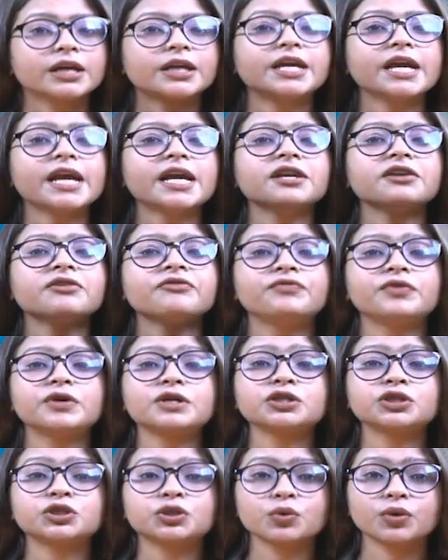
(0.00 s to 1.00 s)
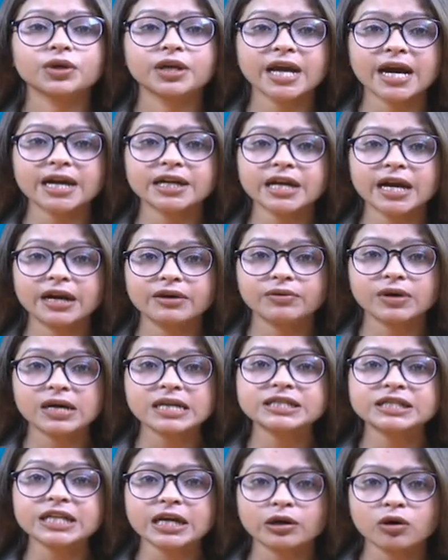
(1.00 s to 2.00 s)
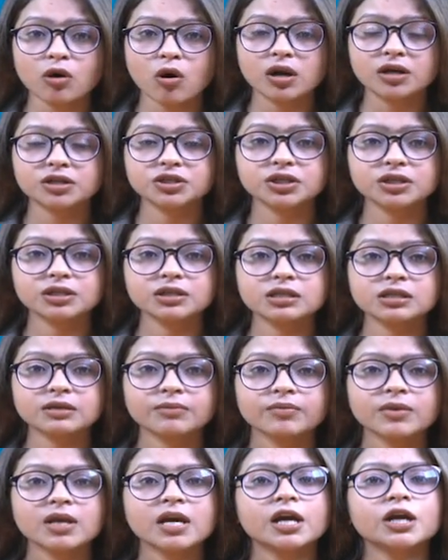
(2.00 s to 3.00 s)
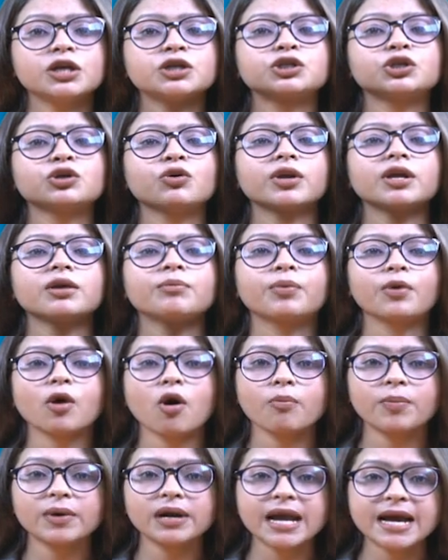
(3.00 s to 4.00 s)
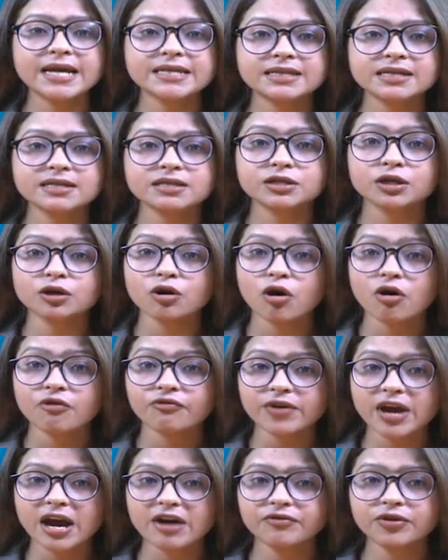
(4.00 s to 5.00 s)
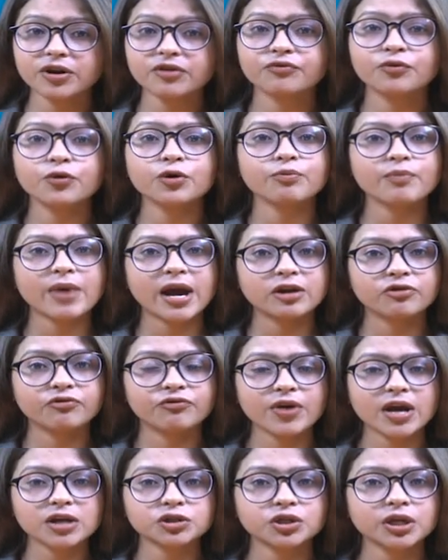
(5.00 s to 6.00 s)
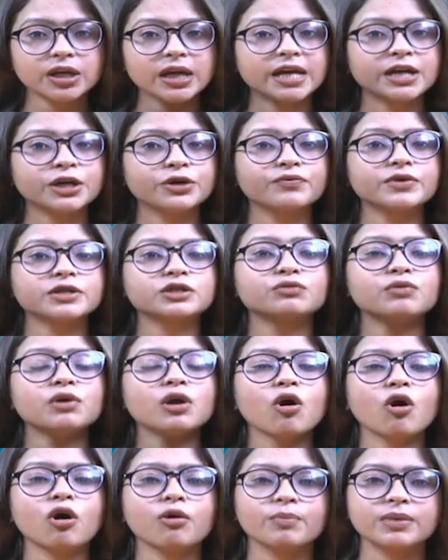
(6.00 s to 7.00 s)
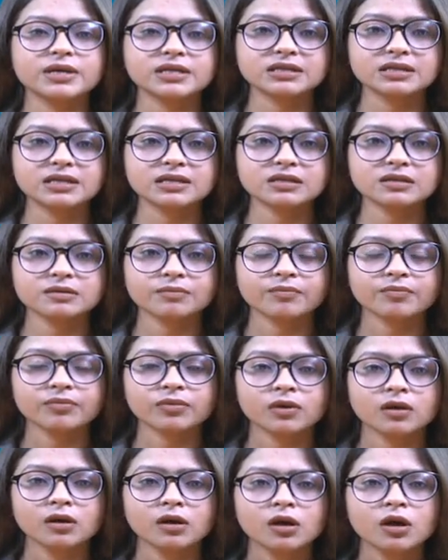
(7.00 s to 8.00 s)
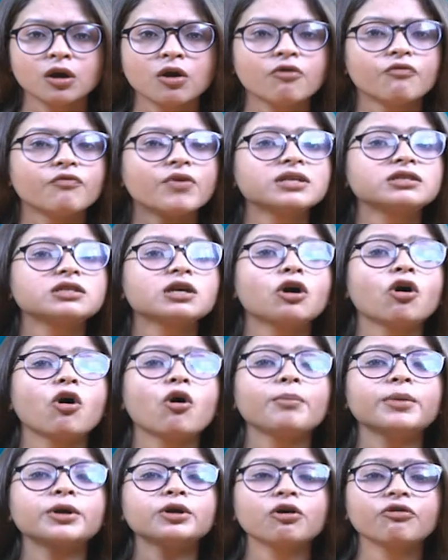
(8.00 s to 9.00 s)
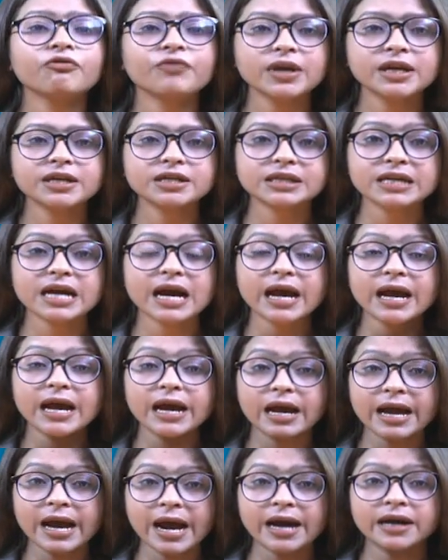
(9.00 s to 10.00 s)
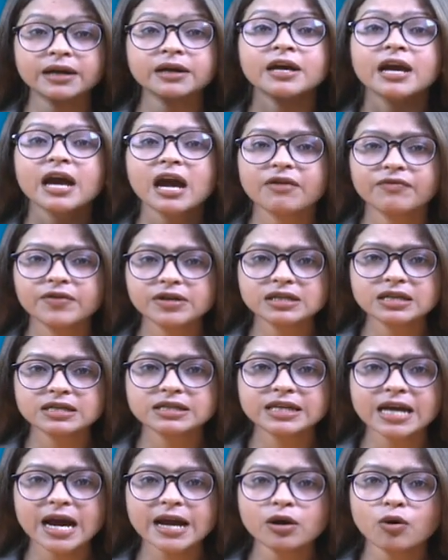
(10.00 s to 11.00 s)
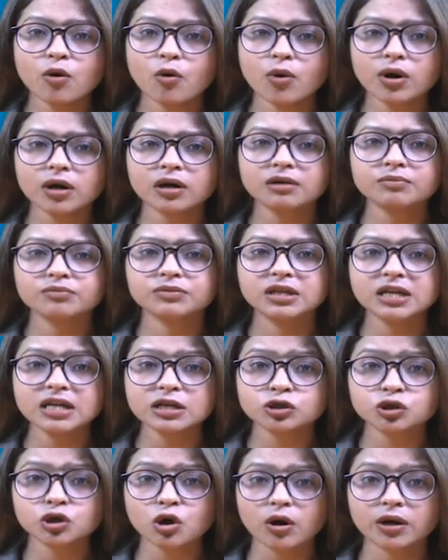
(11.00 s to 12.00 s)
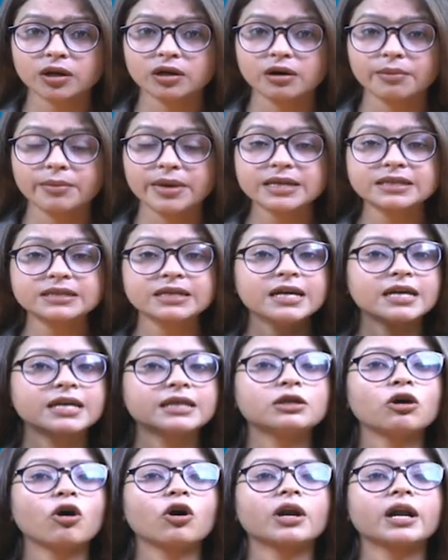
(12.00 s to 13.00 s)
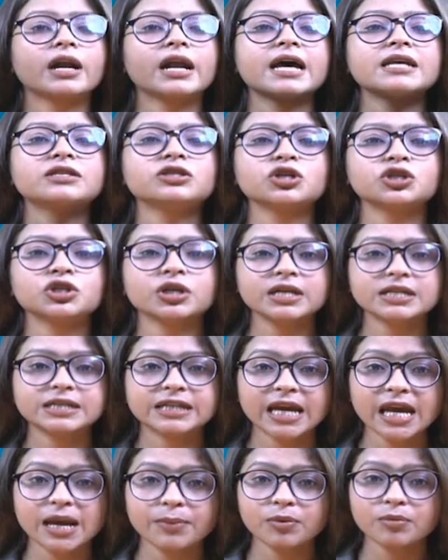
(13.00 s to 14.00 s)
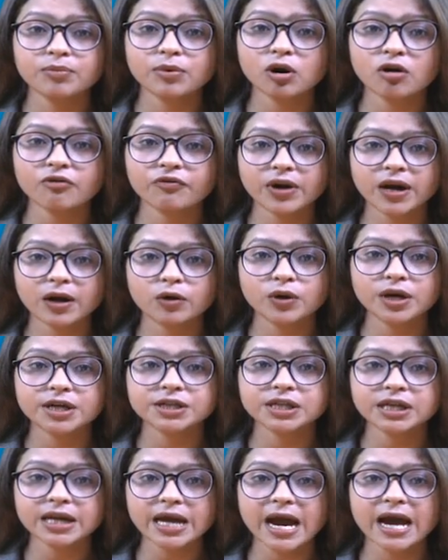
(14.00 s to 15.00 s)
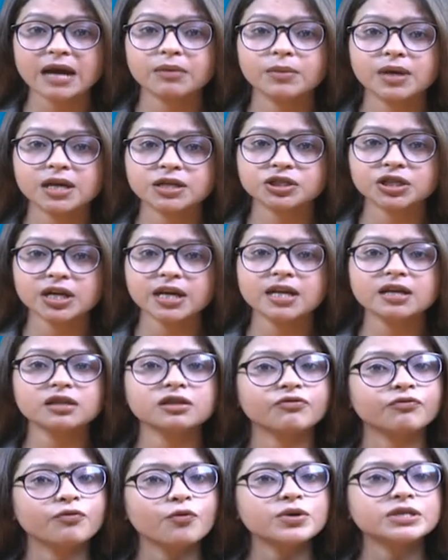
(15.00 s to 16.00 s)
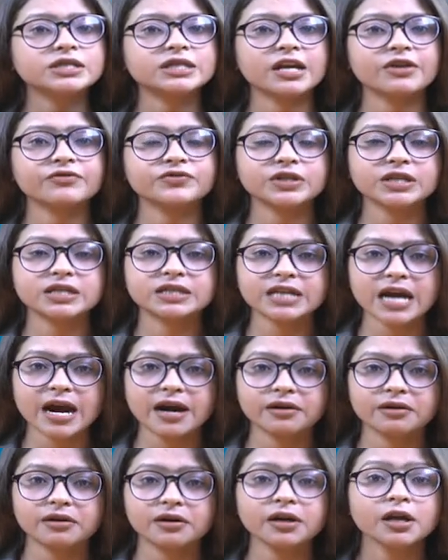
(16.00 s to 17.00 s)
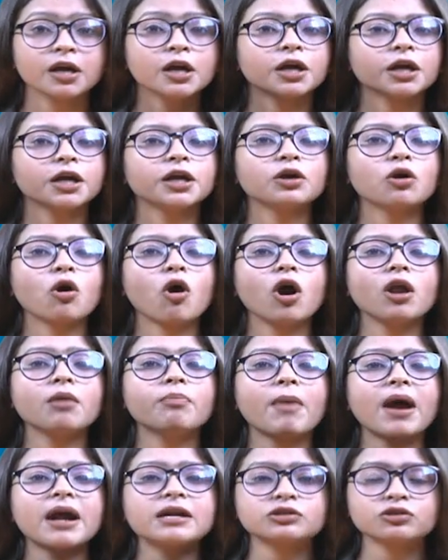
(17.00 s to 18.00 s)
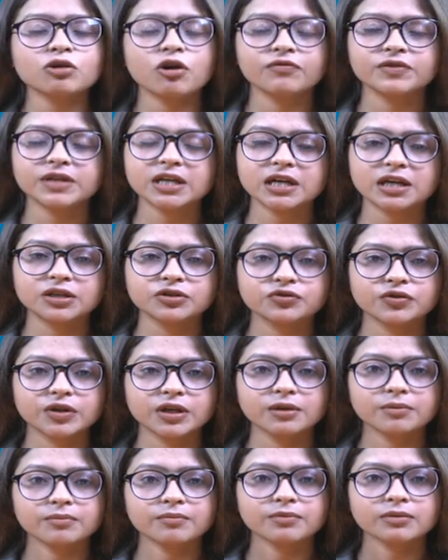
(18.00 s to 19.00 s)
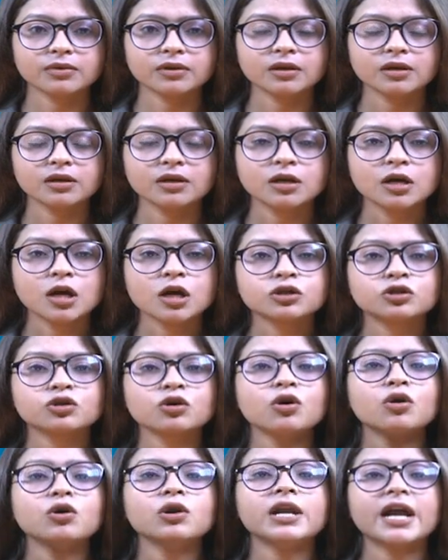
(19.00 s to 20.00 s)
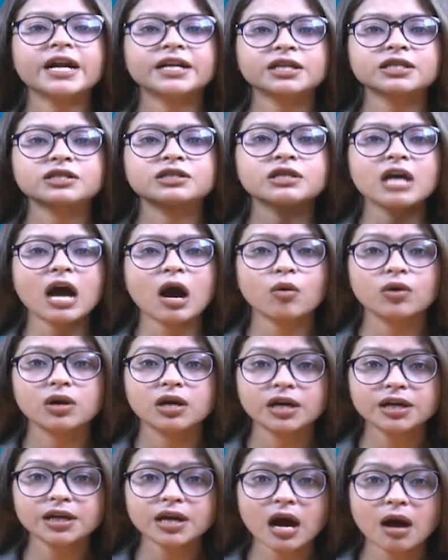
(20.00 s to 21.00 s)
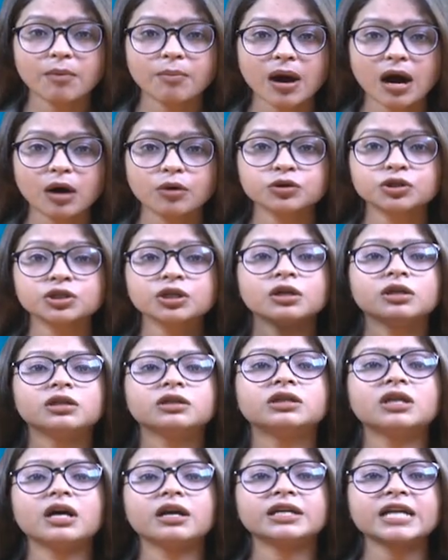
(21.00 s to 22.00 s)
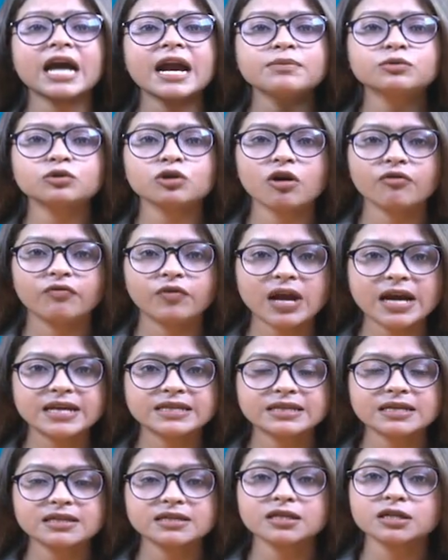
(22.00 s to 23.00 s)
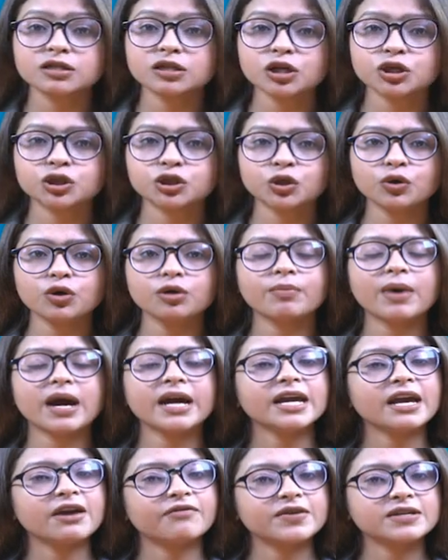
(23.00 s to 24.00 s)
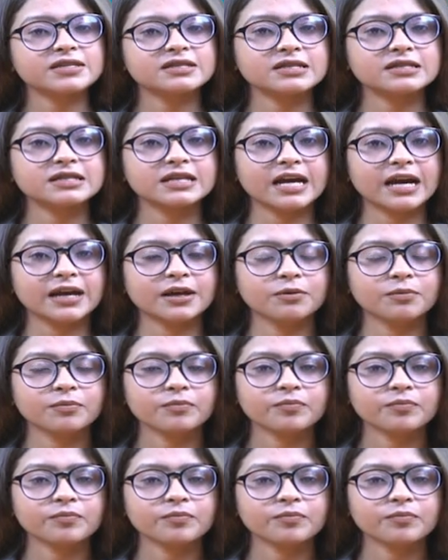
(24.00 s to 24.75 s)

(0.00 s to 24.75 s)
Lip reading: Gaining funds to get advanced technologies. Ensuring proper licensing of every food manufacturing individual or business. Once the Government of India and FSSAI overcome these shortcomings, the organization is capable of regulating and maintaining the food safety standard in all parts of the country. So, let us now learn about the types of licenses issued by FSSAI.